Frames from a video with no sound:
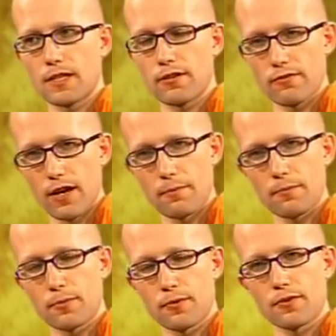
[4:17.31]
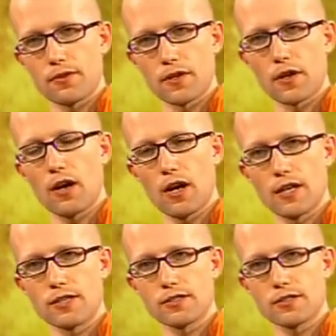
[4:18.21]
give up the
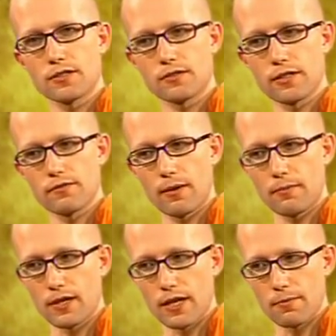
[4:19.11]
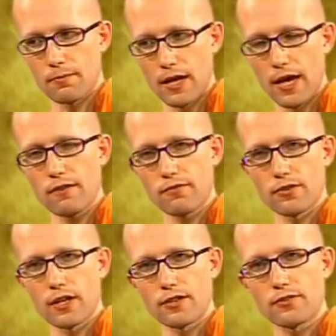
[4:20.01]
cause, give up the
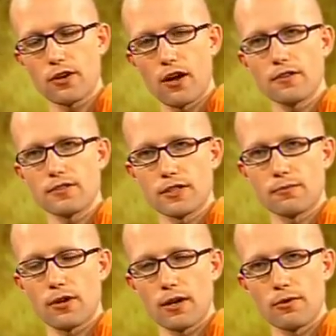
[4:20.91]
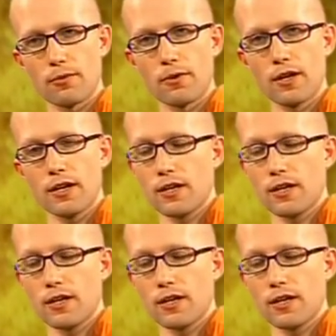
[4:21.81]
behavior that is causing the problem,